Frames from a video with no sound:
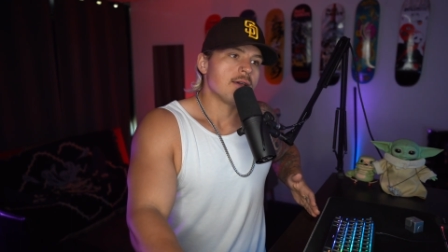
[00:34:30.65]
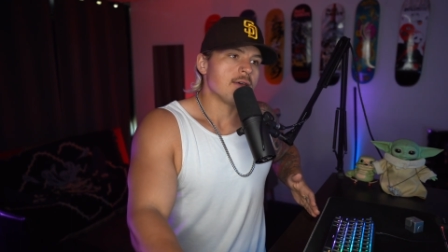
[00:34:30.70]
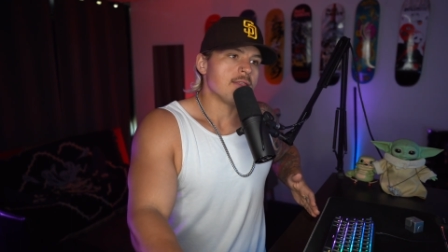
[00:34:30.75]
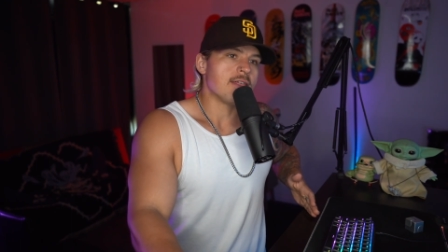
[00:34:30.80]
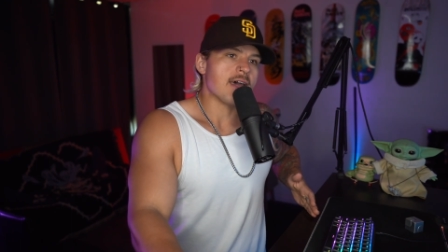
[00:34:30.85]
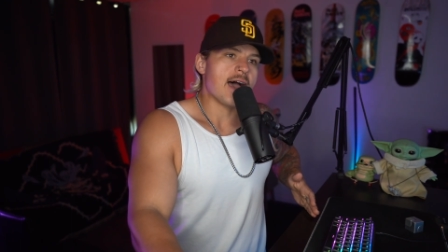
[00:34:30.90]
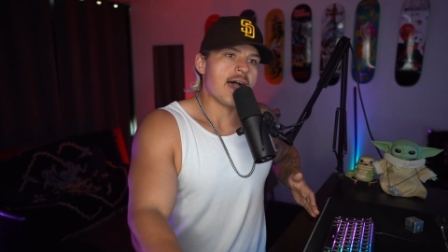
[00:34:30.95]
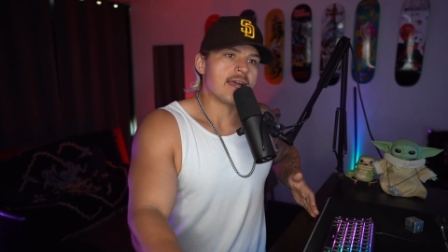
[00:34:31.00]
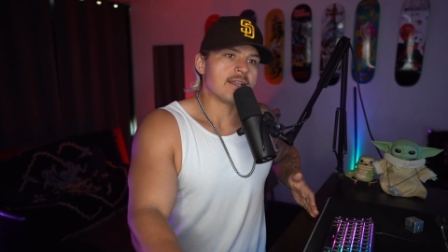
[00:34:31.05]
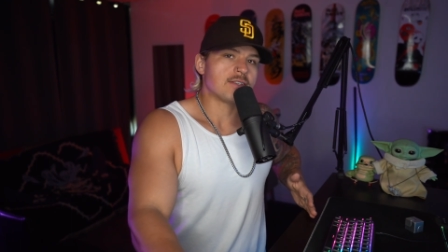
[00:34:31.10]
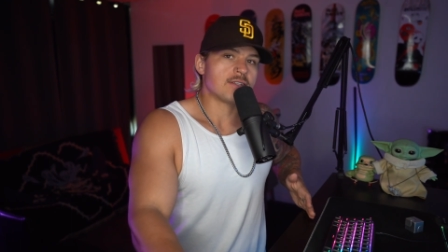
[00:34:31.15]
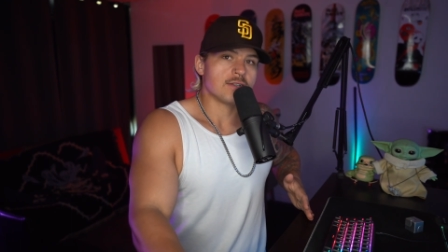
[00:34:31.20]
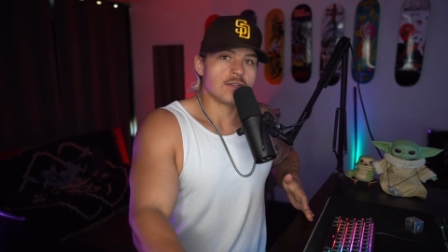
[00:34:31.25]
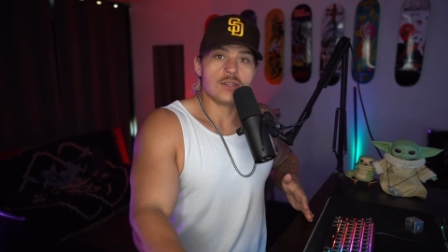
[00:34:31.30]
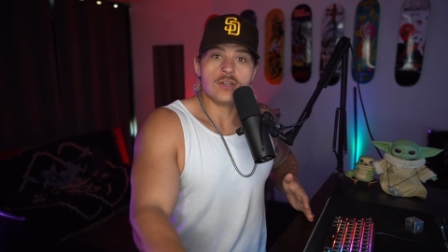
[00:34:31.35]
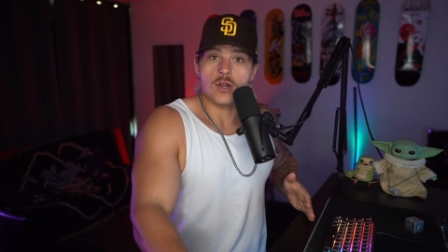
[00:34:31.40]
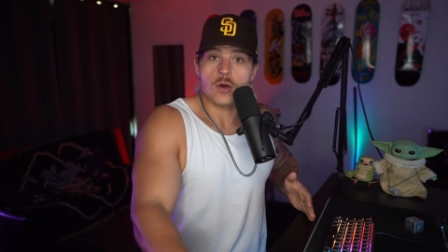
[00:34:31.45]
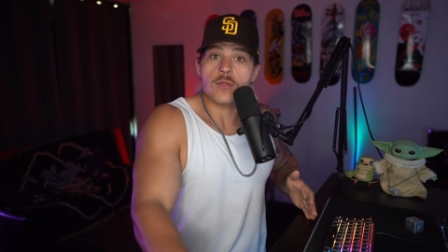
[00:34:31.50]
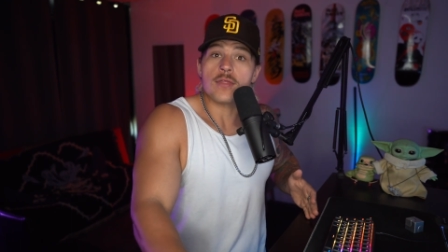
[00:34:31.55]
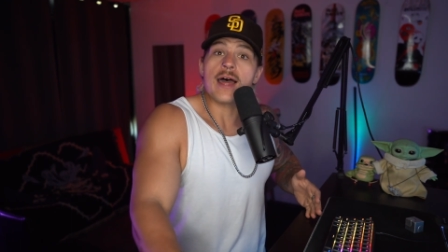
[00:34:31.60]
that,
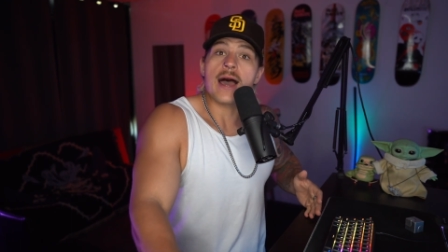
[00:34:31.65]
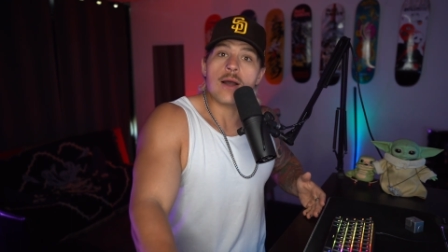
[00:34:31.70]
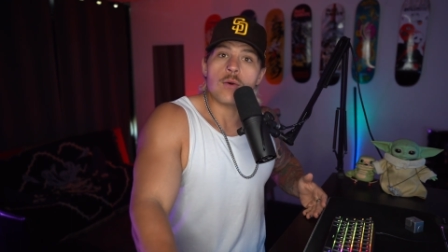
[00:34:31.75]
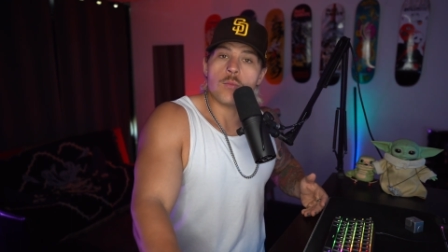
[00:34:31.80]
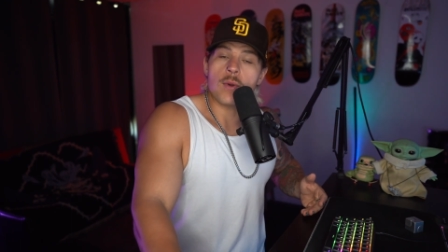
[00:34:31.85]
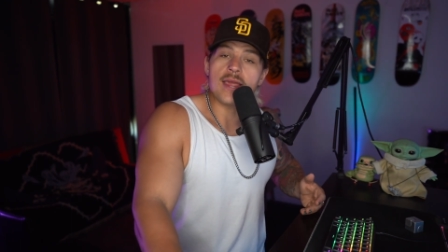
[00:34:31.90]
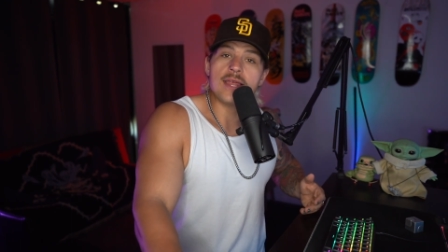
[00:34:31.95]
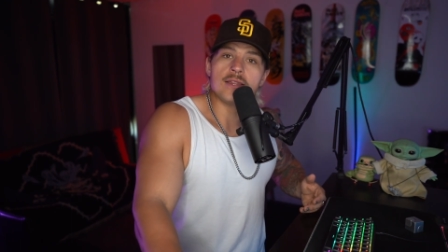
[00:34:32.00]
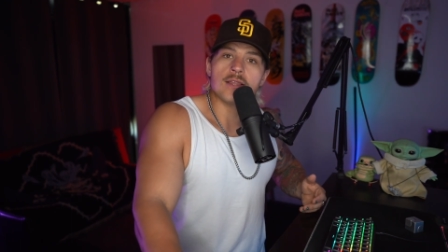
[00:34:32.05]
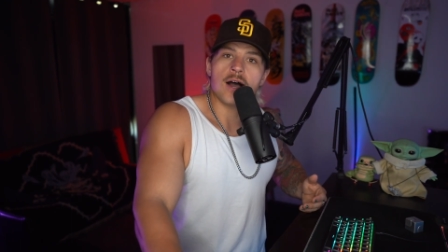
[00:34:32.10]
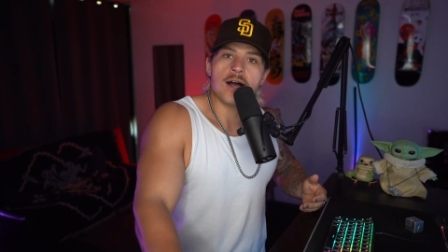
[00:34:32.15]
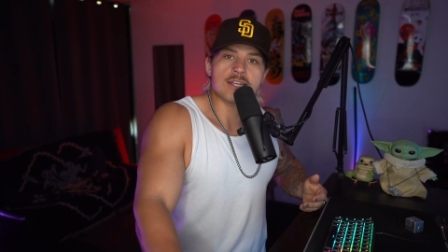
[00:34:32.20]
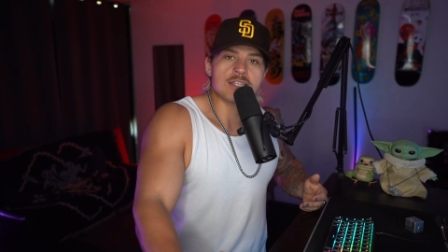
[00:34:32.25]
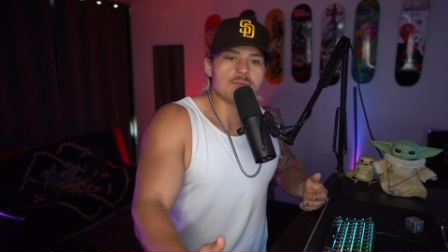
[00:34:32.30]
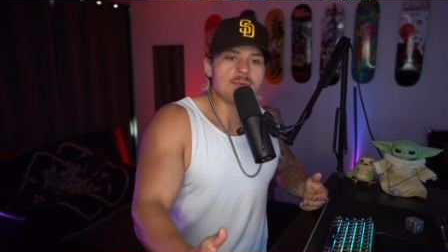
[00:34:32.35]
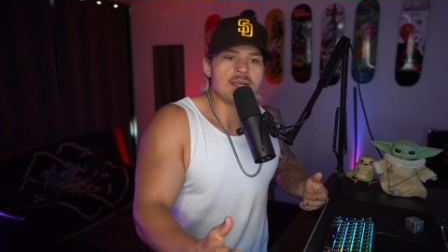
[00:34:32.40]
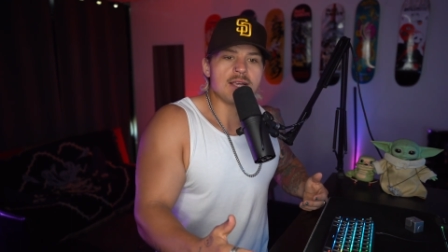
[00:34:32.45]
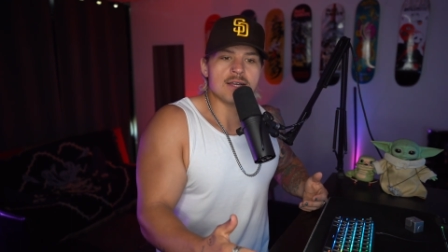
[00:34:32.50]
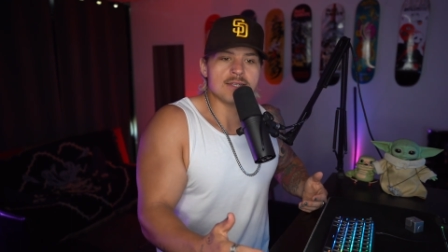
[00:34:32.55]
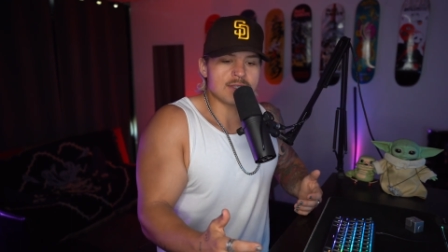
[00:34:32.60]
you know, that weight loss
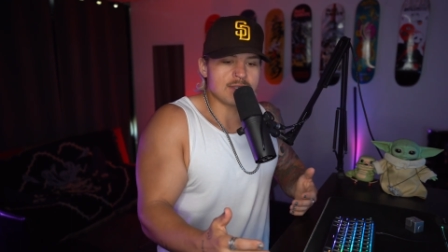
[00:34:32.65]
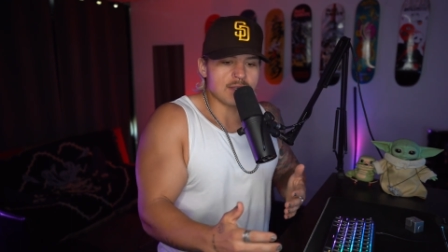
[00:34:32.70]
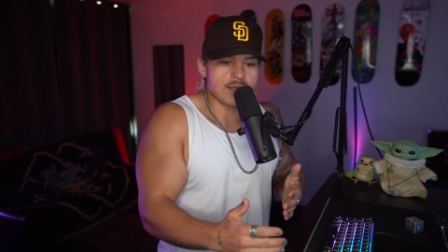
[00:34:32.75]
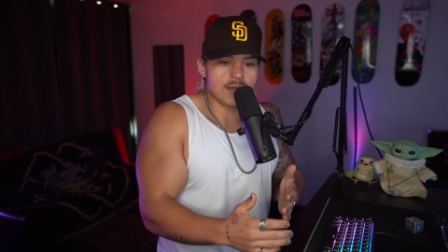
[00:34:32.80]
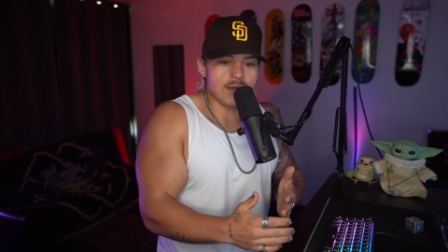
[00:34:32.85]
because